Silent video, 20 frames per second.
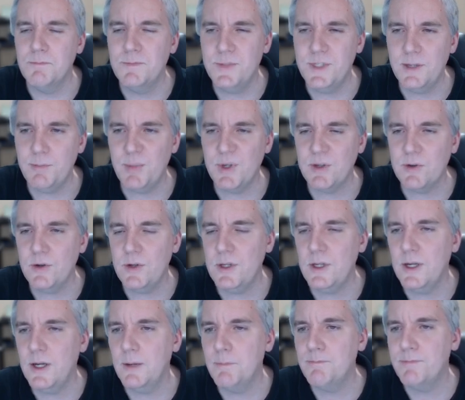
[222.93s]
Typically,
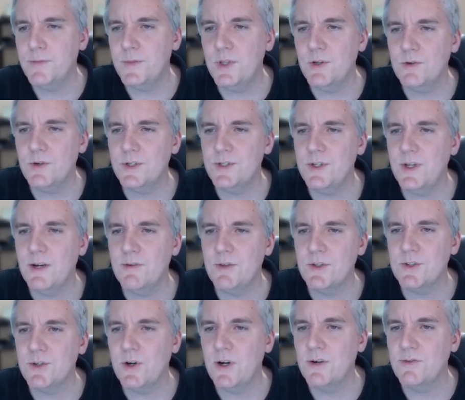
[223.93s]
unless you have the
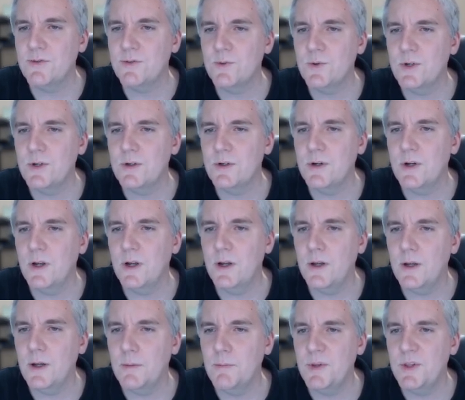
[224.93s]
software,
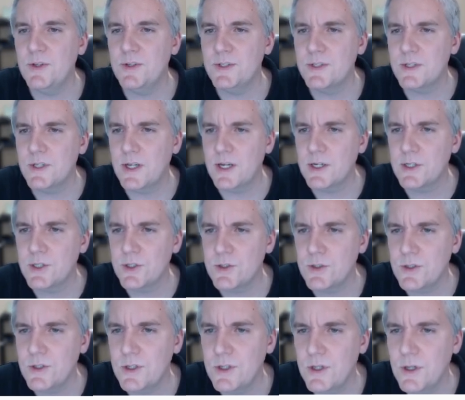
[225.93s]
and this is
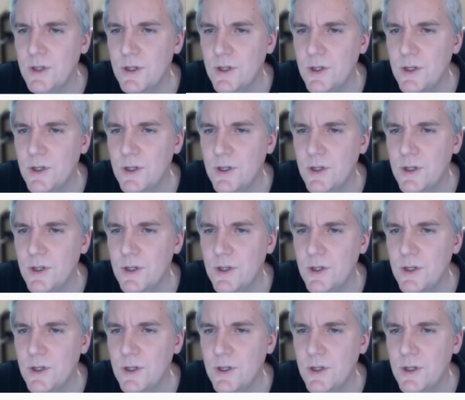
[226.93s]
actually